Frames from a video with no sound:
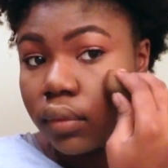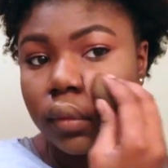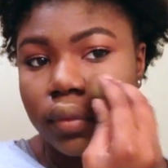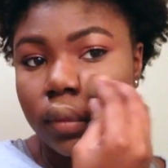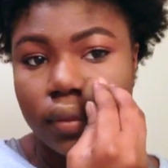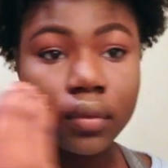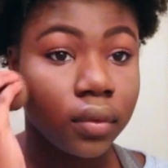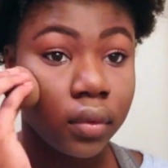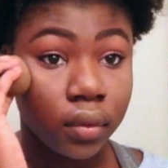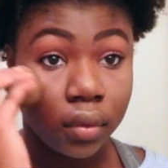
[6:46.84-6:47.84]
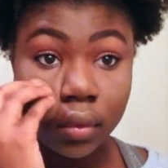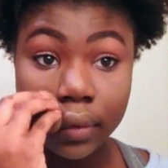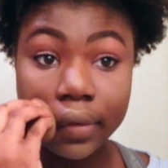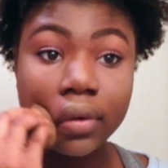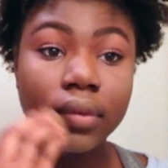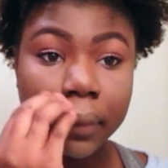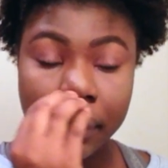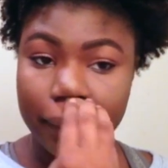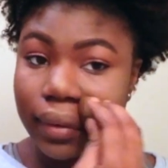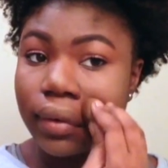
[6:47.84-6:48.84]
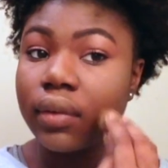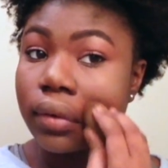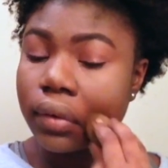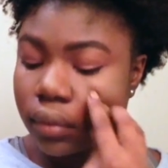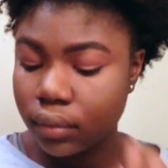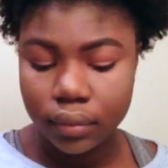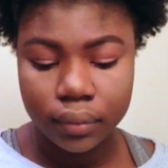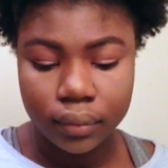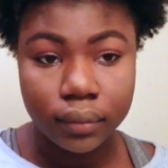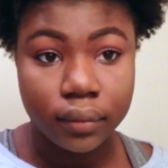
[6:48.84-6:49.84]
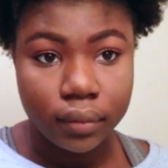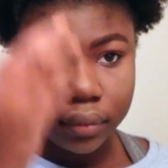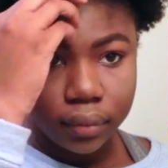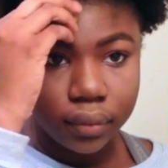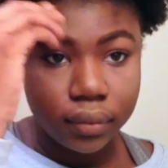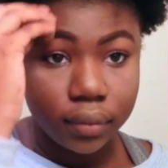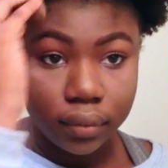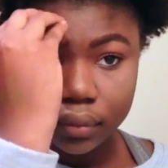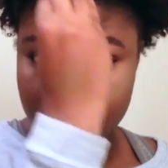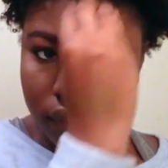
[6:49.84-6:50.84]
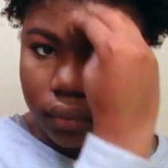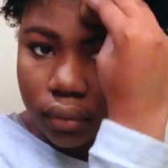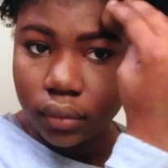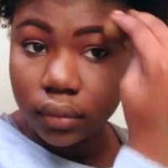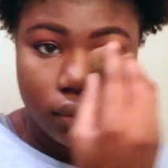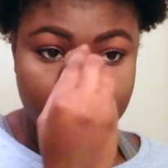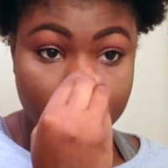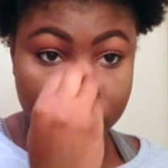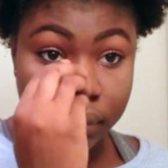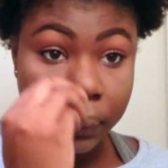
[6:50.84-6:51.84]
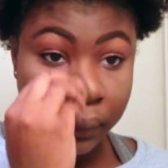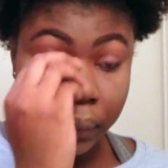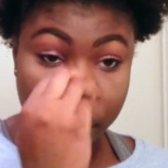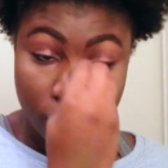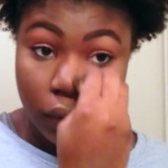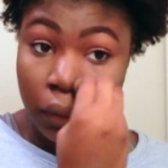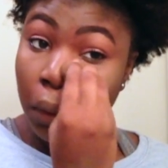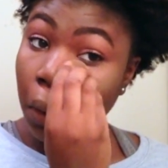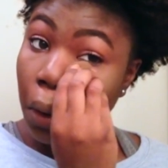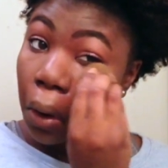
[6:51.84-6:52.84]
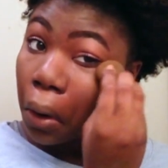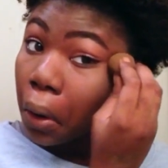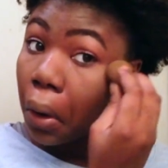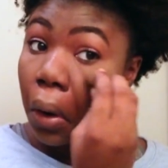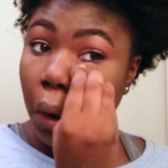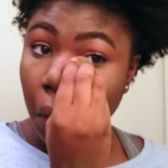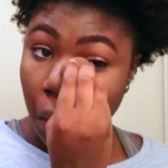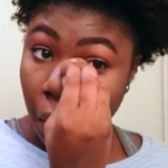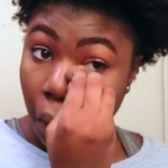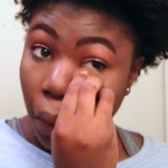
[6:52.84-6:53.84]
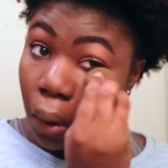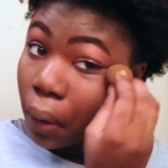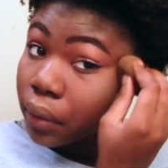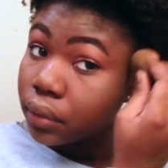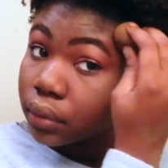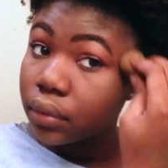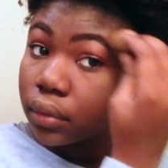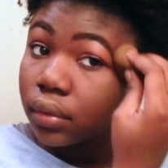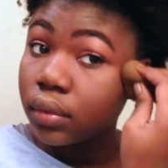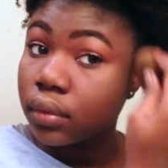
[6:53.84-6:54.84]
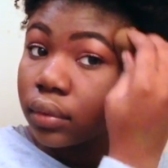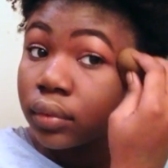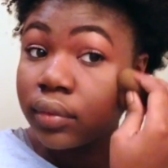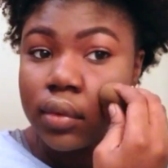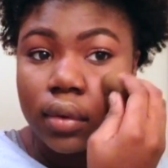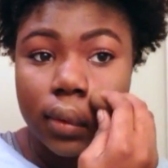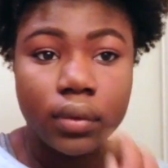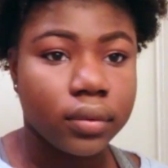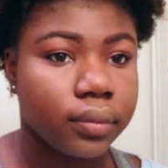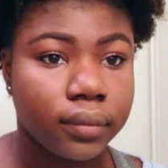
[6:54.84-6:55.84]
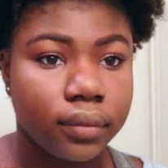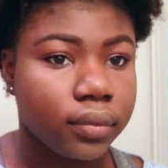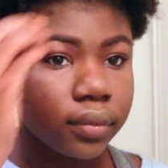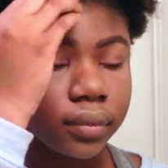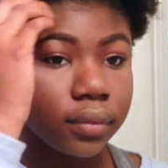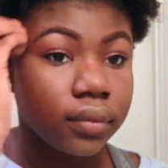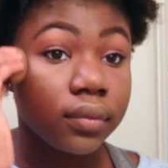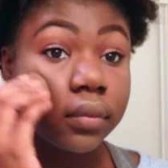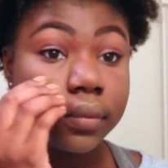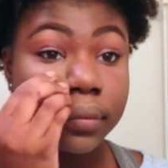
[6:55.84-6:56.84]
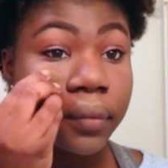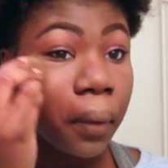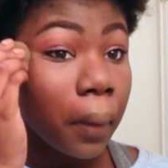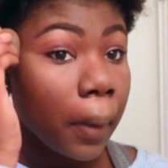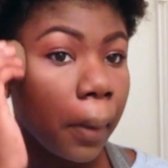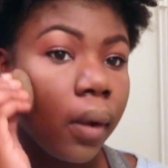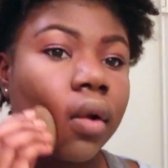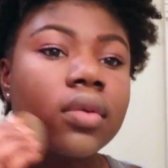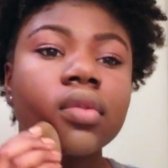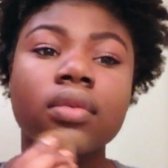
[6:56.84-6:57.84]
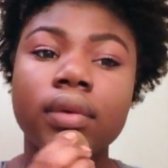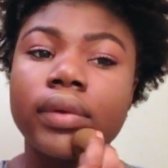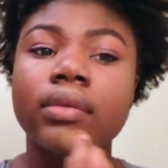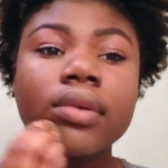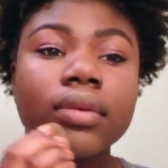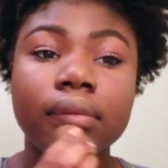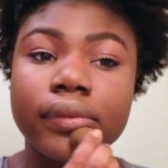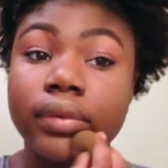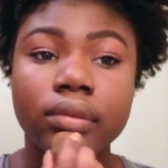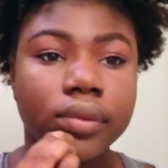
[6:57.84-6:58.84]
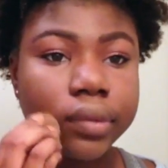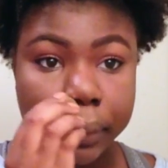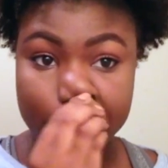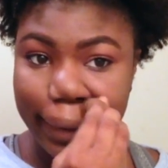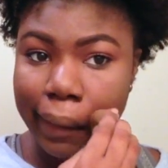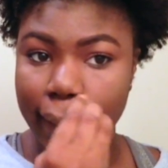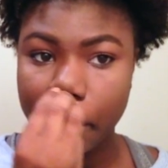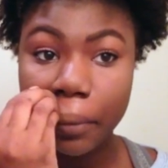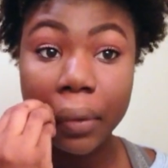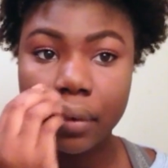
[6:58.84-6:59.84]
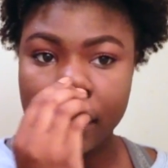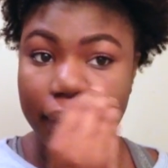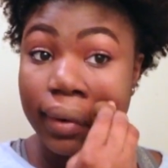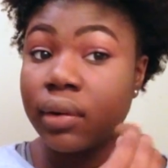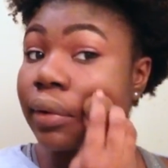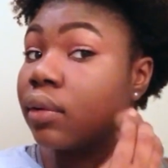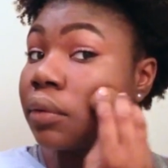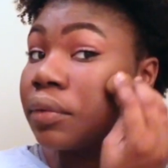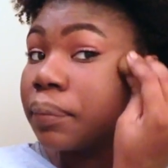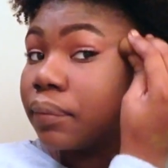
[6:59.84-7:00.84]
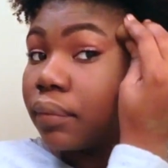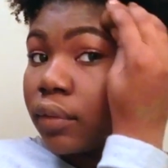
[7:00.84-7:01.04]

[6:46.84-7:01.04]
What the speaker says: gives enough product onto my face than when I use a brush. And as you can see, blending that is blending out the powder that I used to set the LA Girls powder, and it is coming together. The look is starting to come together.